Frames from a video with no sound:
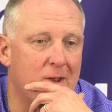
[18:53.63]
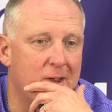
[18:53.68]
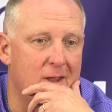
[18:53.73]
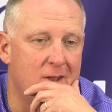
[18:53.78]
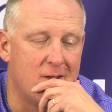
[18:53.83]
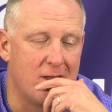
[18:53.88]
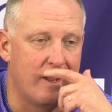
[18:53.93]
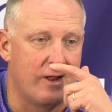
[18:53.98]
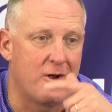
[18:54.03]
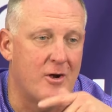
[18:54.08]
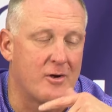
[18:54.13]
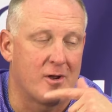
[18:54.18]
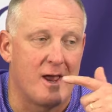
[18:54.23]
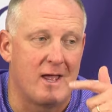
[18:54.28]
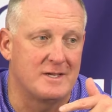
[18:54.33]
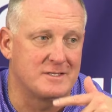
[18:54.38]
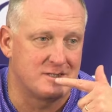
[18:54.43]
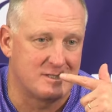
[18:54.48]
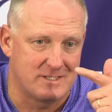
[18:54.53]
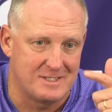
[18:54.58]
And, and our
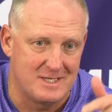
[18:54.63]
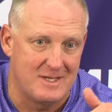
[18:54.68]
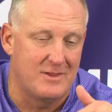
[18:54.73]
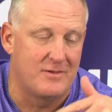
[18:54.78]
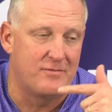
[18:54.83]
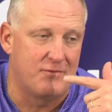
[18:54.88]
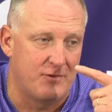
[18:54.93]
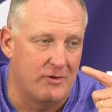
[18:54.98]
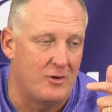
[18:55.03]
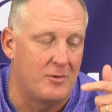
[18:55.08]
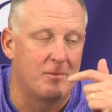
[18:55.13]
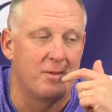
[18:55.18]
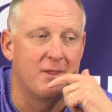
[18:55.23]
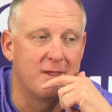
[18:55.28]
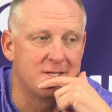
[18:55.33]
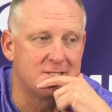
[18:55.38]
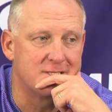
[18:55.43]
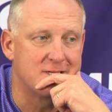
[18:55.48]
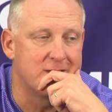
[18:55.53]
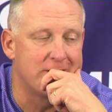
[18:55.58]
guys see the film and
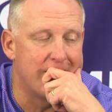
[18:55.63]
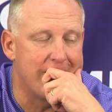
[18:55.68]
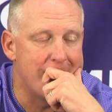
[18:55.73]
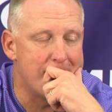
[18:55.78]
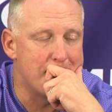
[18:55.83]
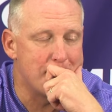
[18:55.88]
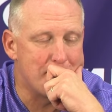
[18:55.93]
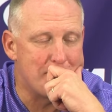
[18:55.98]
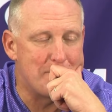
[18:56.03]
they see that.